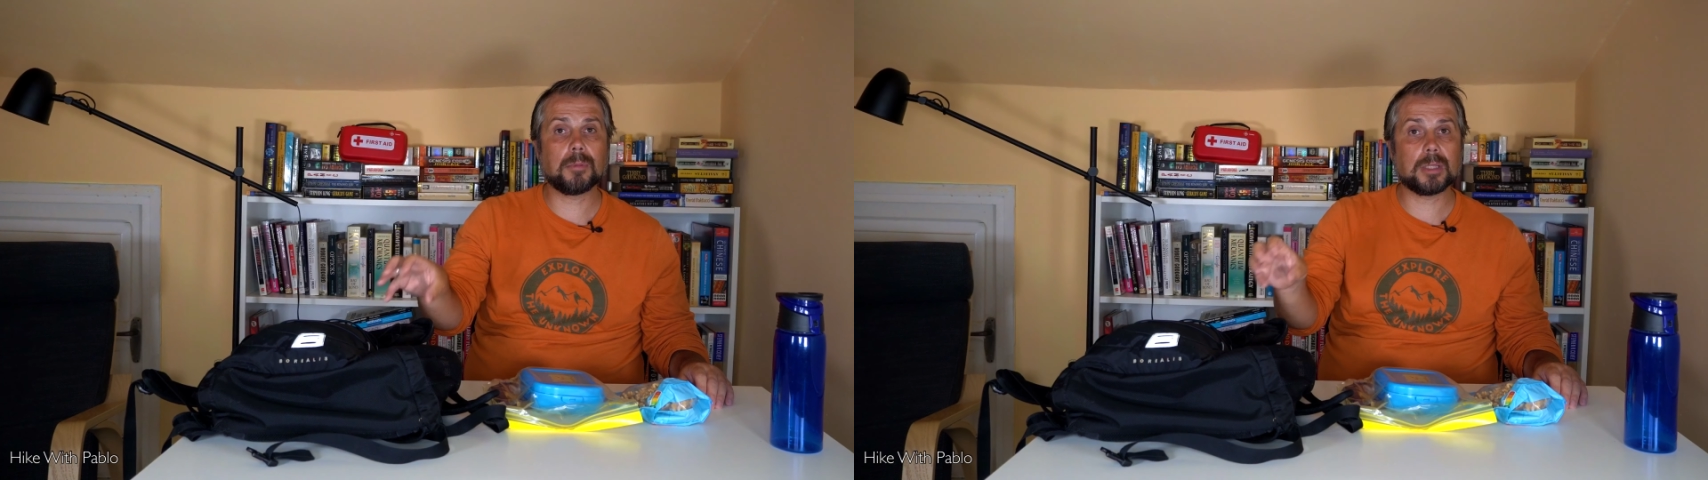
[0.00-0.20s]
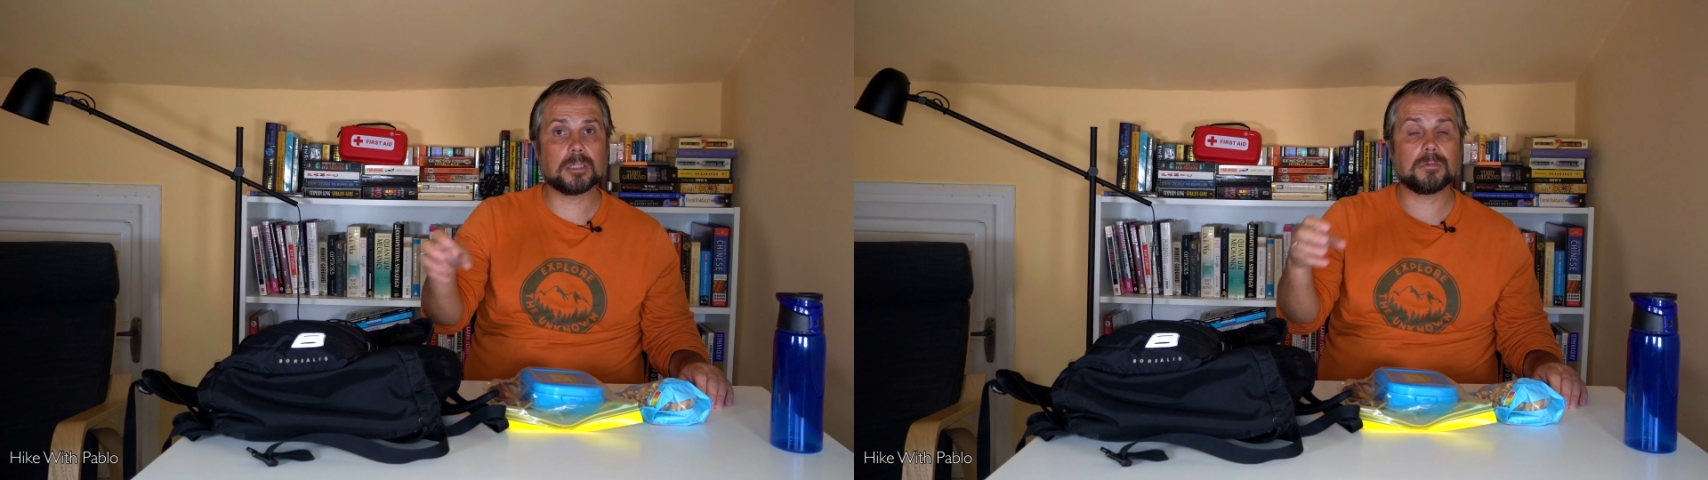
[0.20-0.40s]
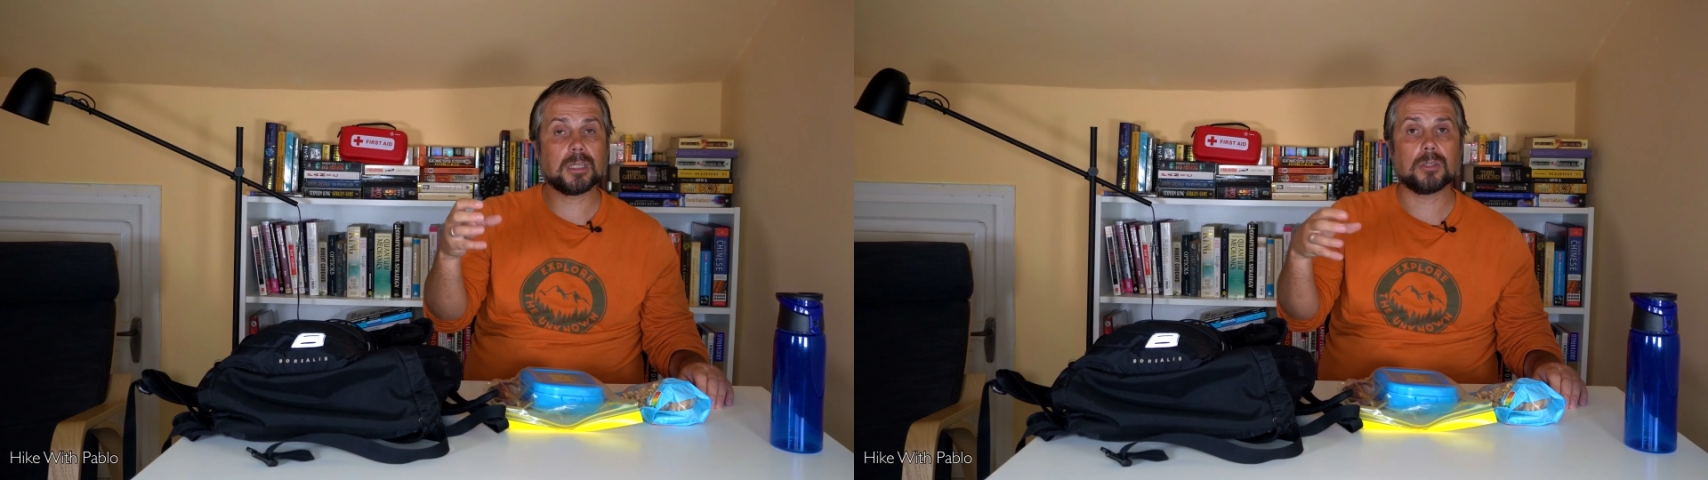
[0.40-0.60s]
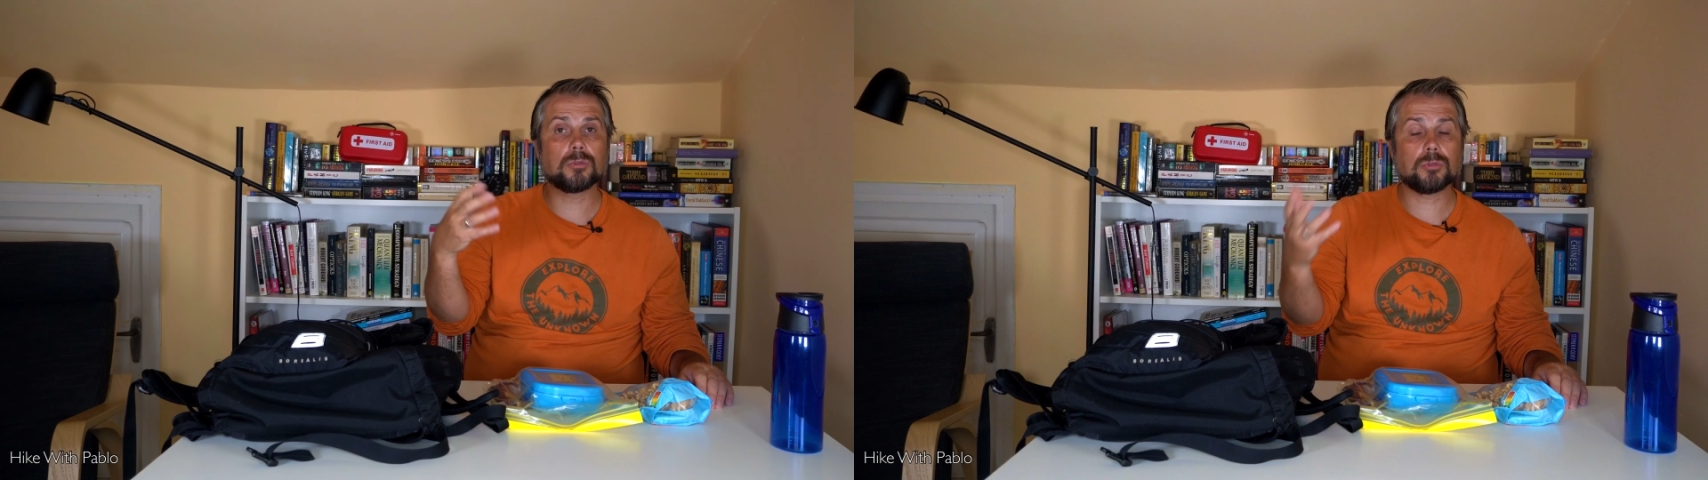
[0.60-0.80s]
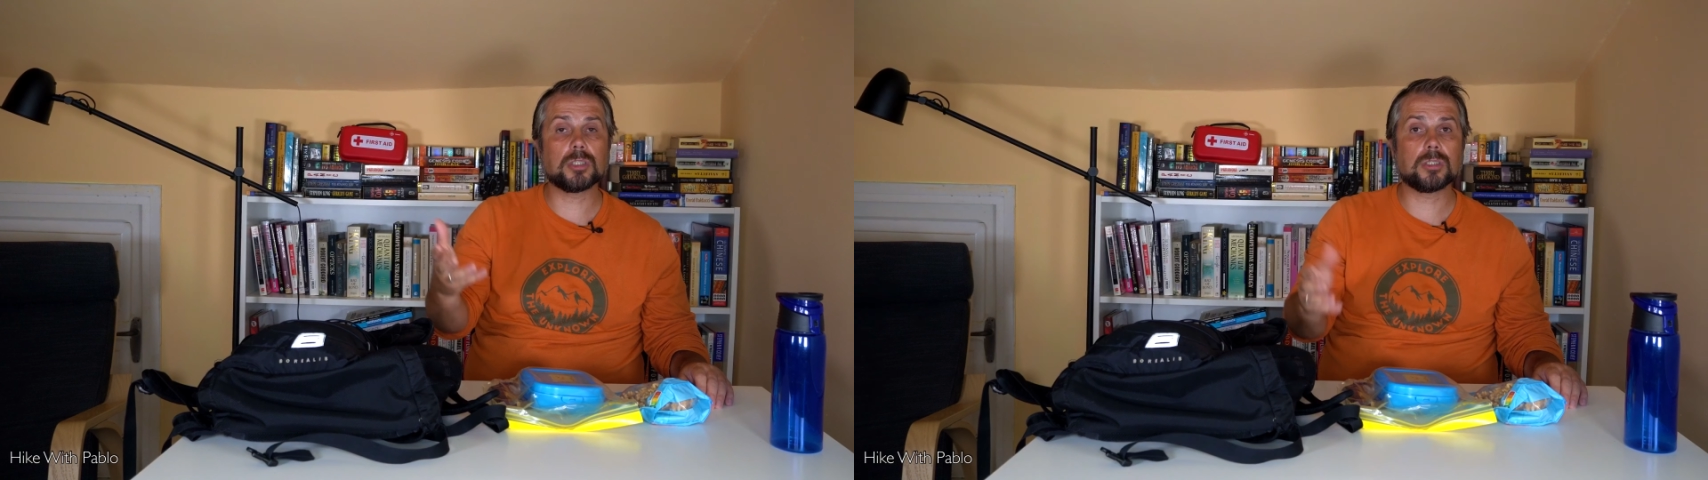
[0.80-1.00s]
but is very
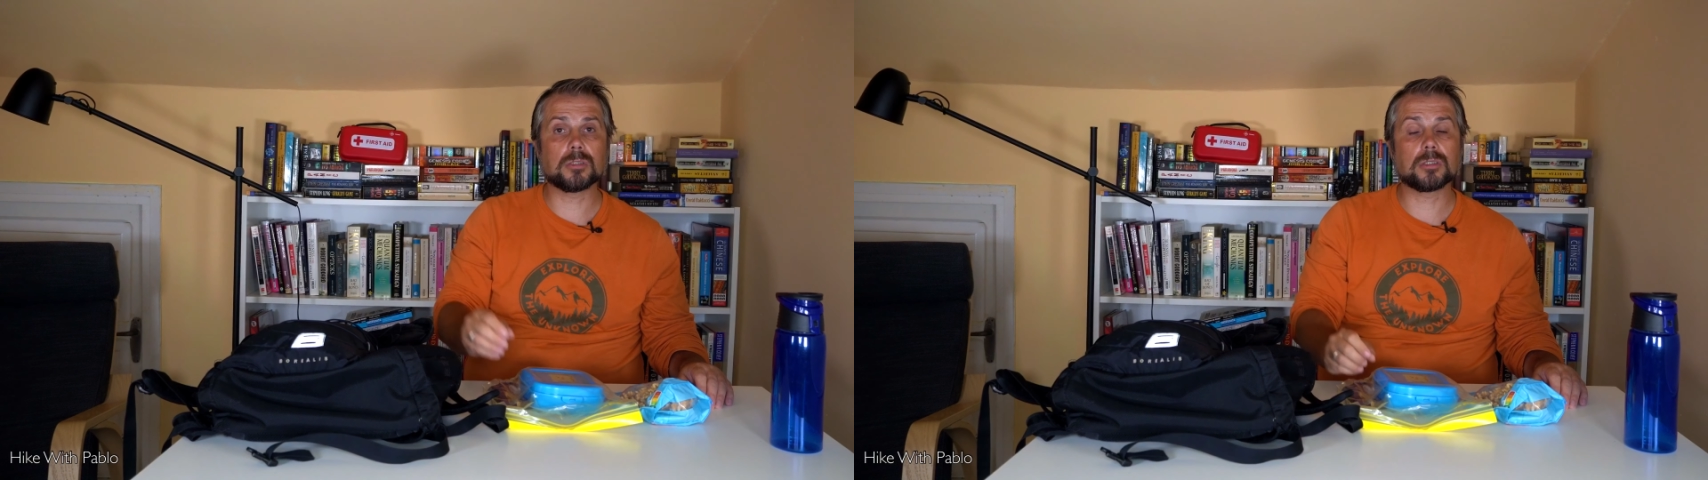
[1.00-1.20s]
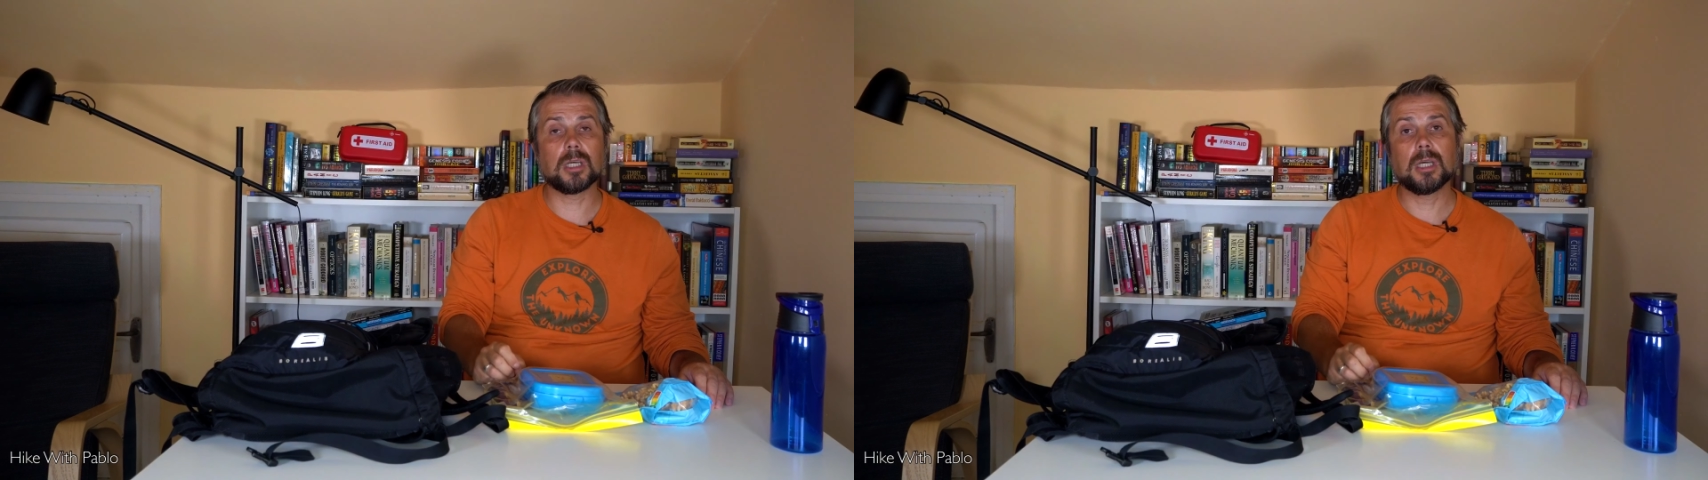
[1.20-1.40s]
nutritious.